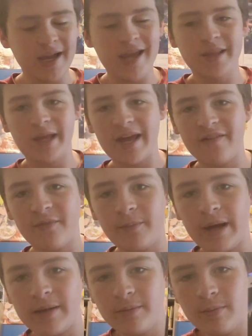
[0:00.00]
And they have
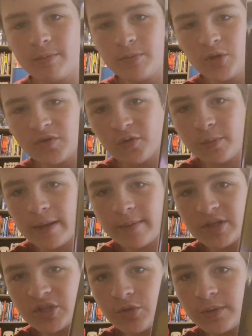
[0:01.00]
my beautiful baby
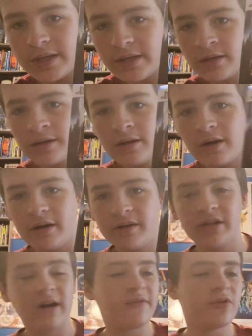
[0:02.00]
Dewey on the
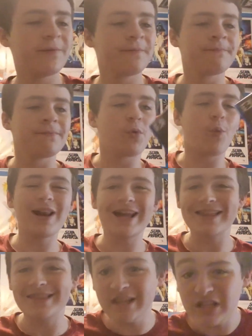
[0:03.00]
cover. What did I
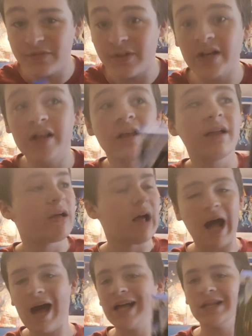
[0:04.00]
think of it?
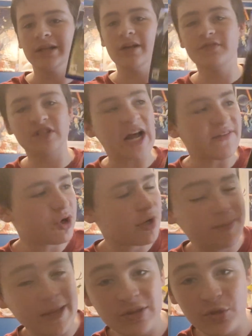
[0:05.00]
I loved it. I've already
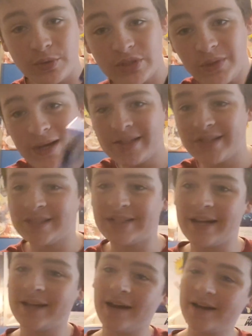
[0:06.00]
played through it twice since
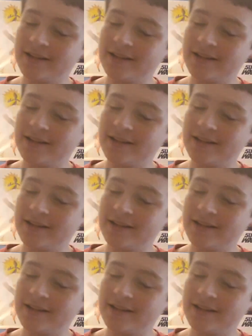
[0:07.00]
I got